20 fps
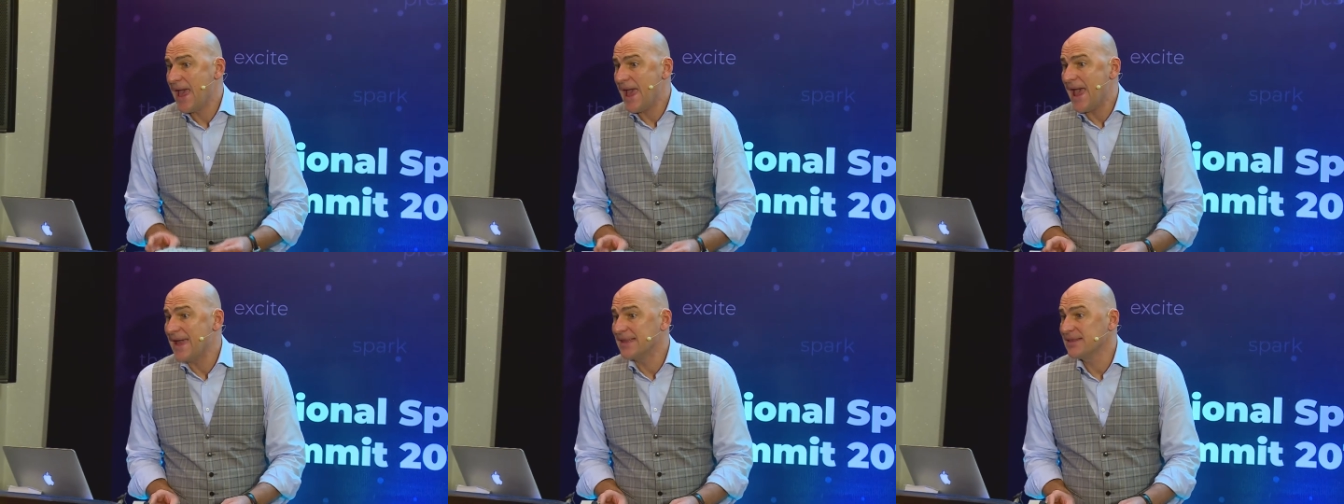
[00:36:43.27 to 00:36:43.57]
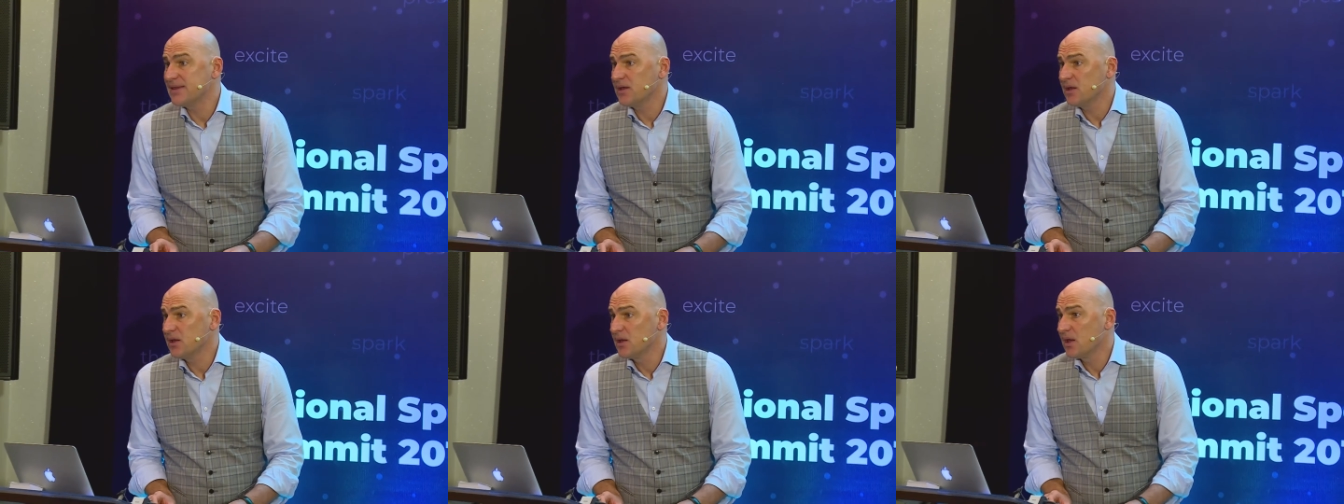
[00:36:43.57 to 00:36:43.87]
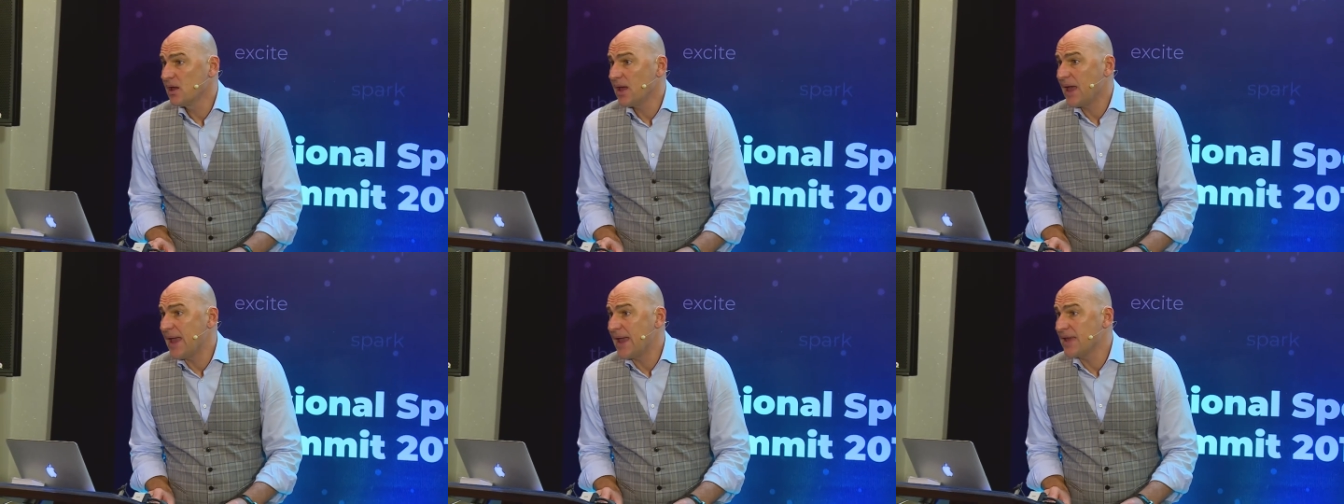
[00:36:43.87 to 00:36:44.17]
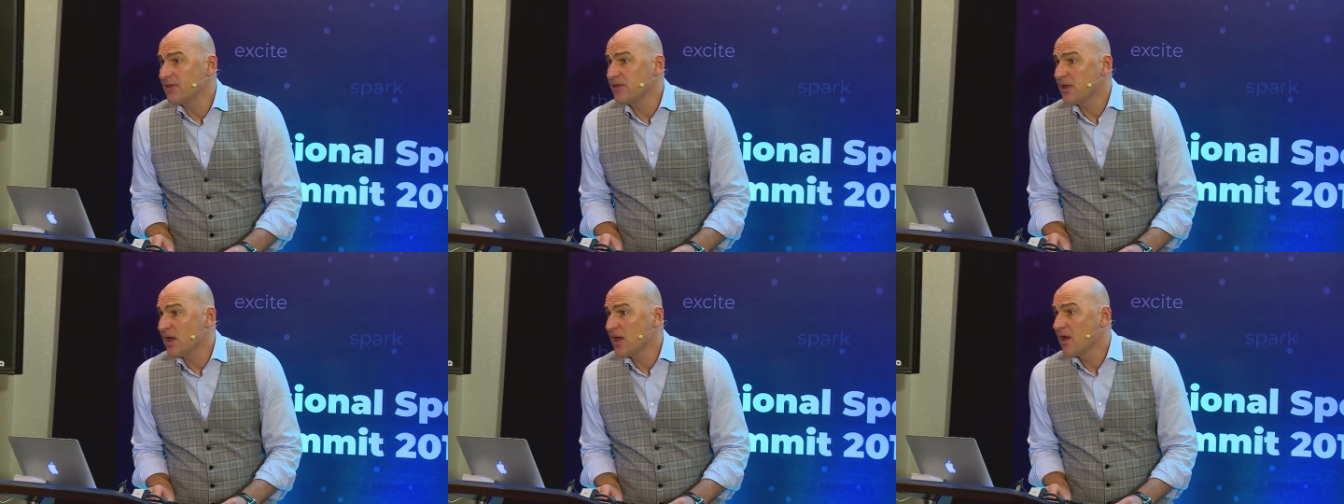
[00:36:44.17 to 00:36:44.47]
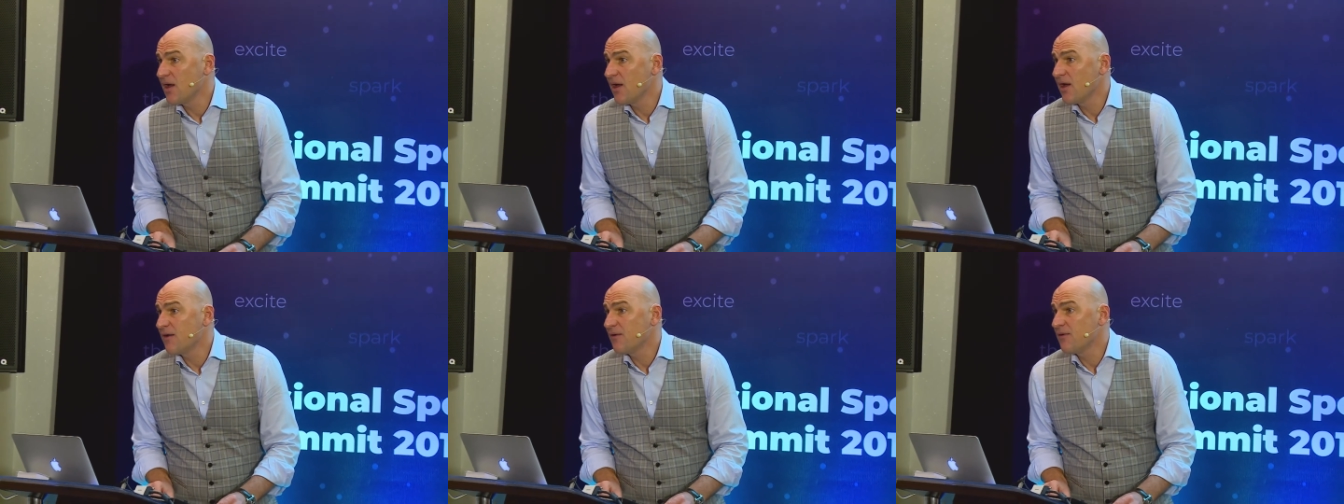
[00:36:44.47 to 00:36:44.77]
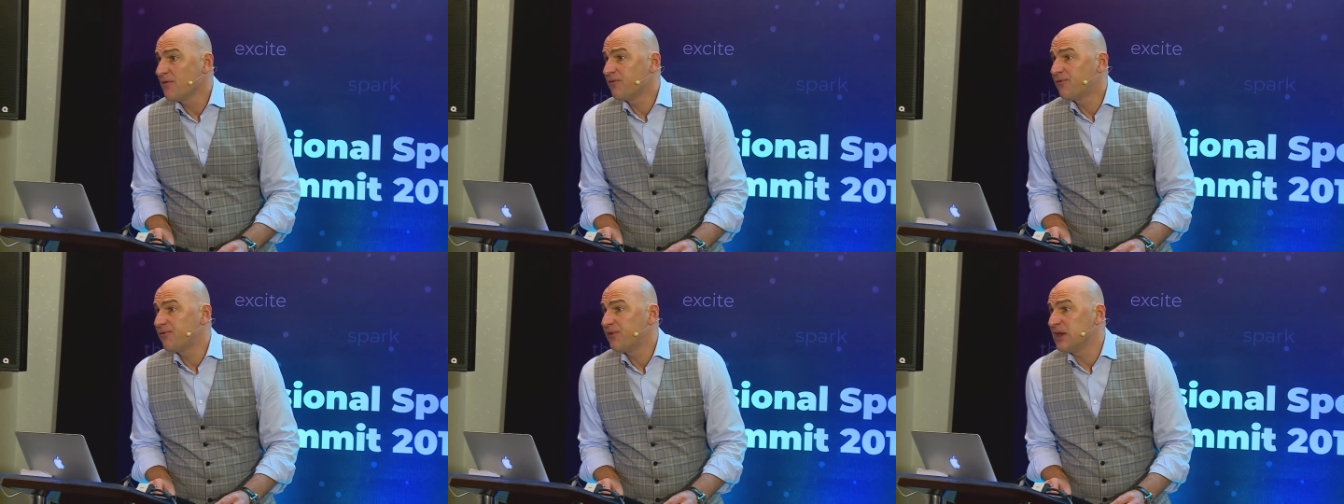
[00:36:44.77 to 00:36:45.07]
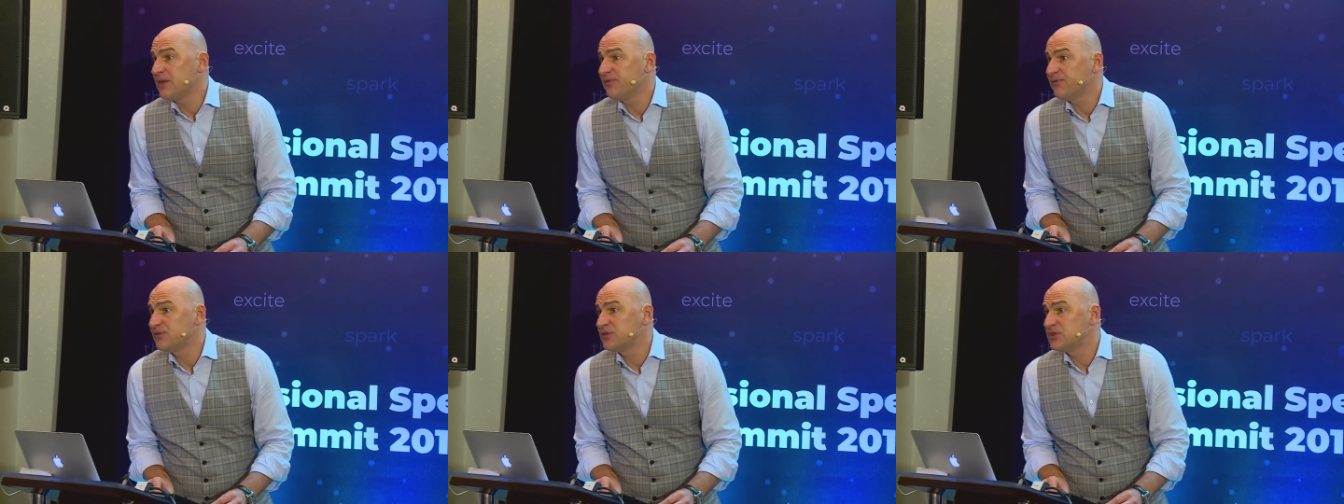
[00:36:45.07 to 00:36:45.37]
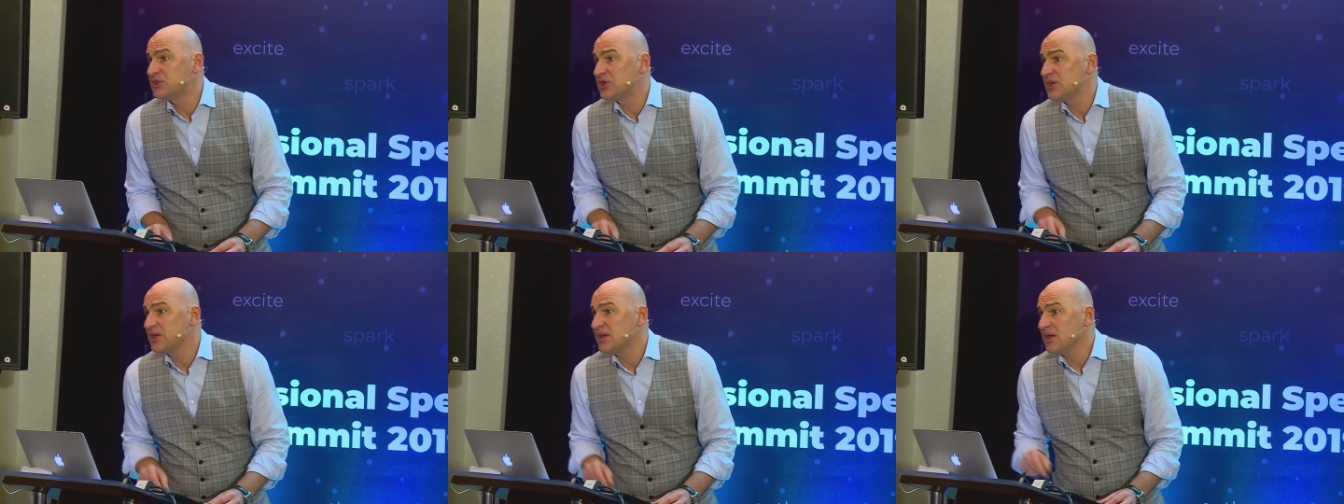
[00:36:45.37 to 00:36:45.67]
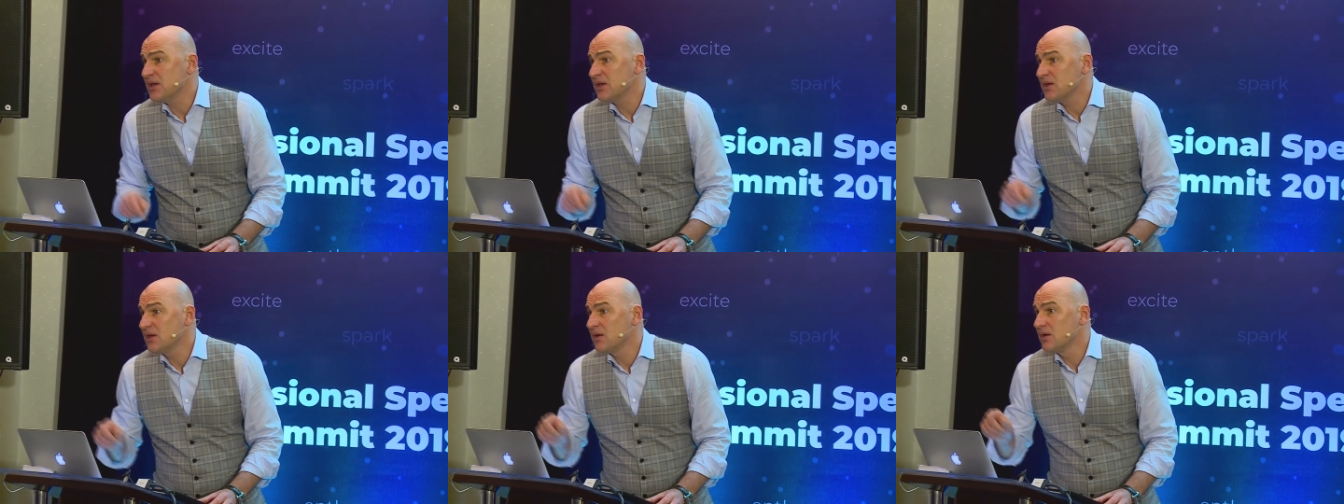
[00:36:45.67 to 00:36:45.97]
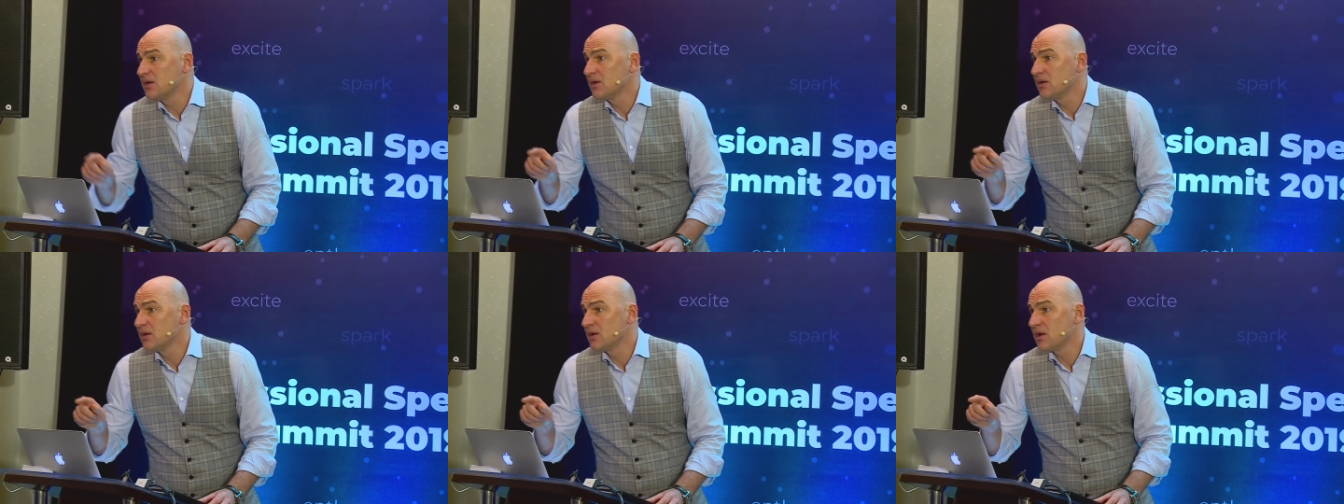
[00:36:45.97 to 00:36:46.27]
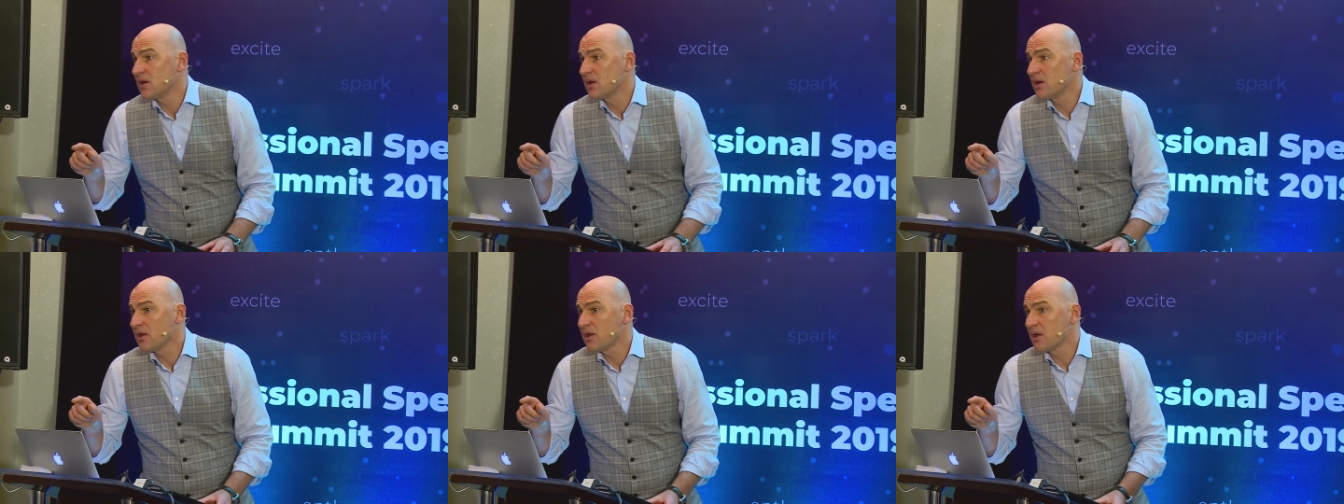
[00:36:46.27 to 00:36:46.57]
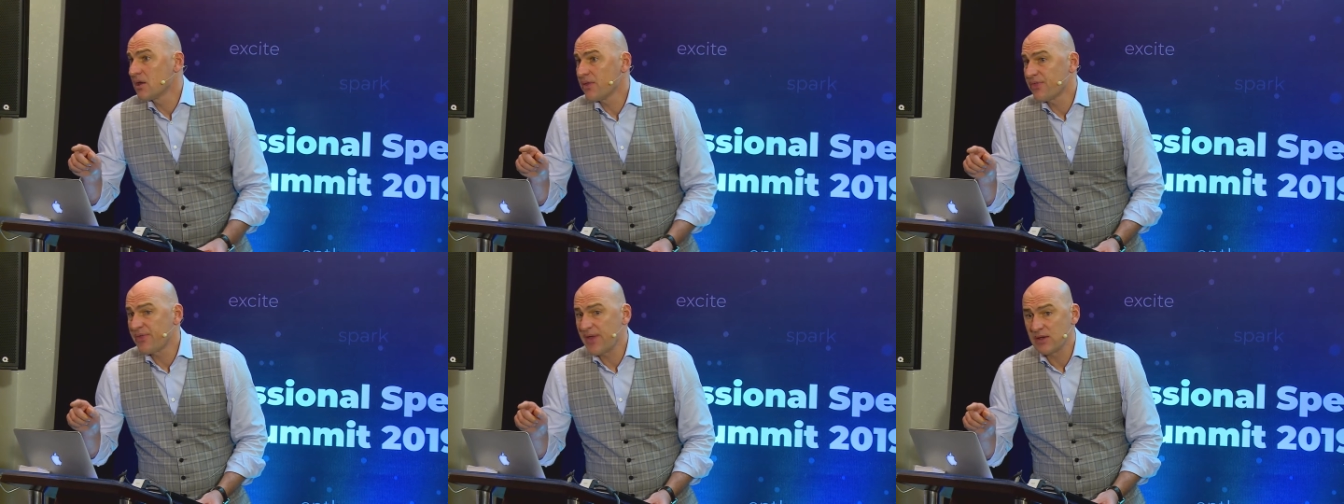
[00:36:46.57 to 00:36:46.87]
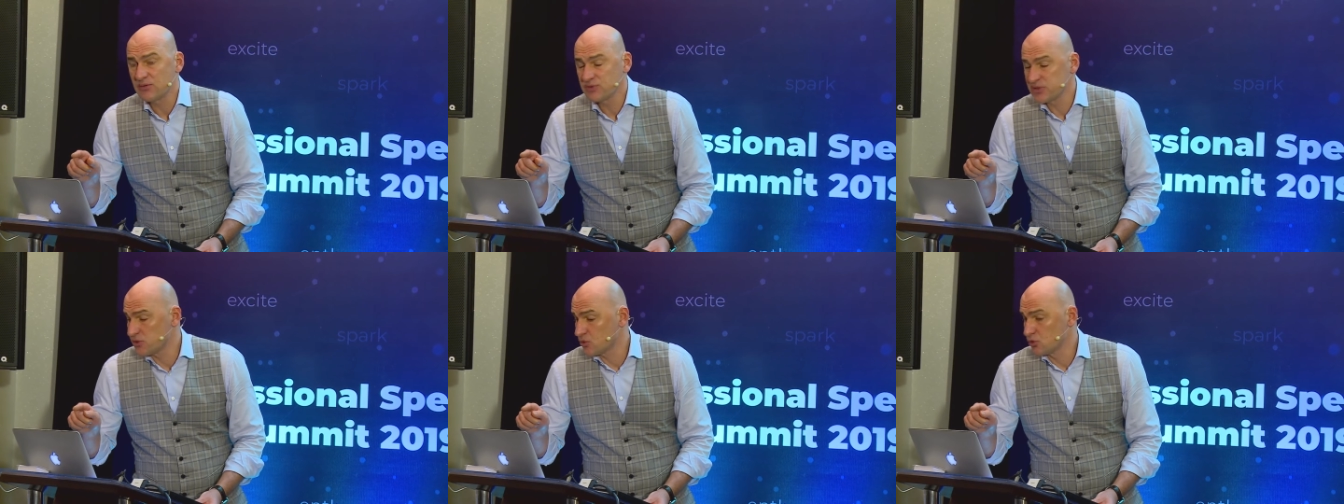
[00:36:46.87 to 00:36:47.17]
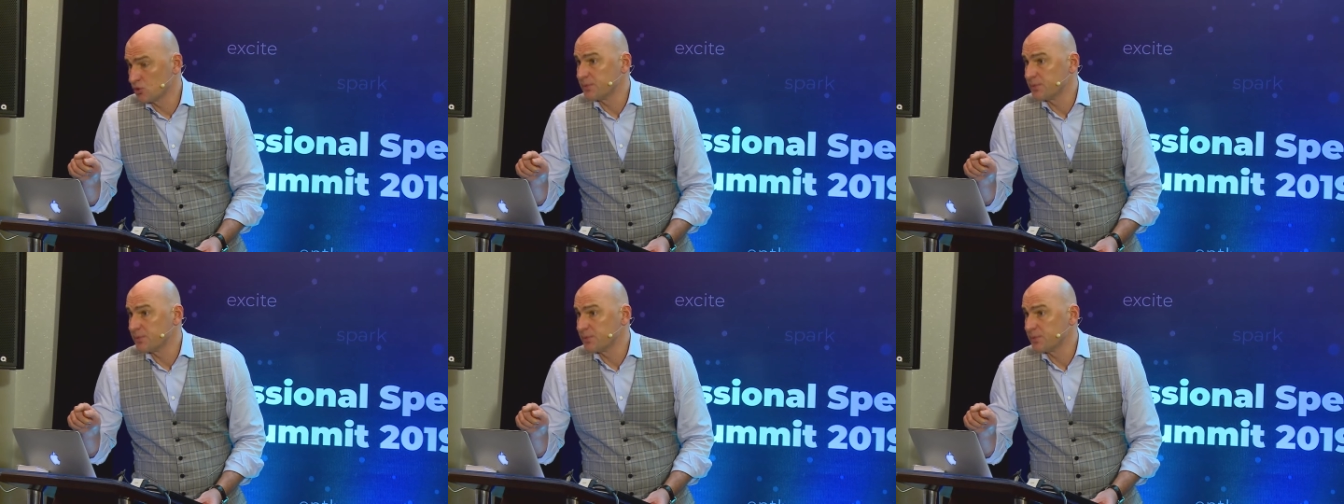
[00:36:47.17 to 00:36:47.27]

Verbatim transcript: And, and 50,000